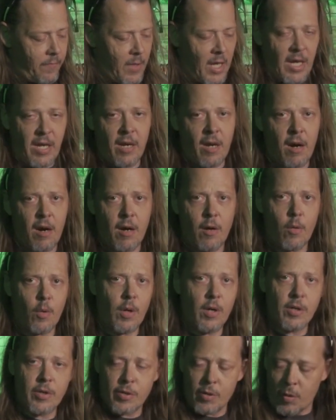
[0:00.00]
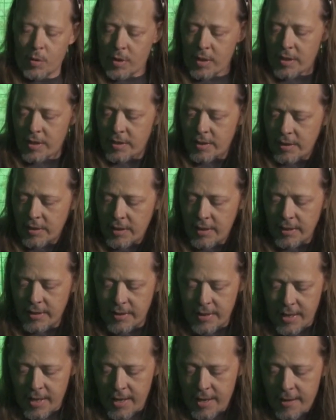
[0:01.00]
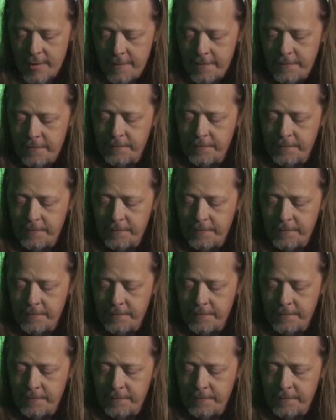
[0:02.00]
Any hardware store, anything like that.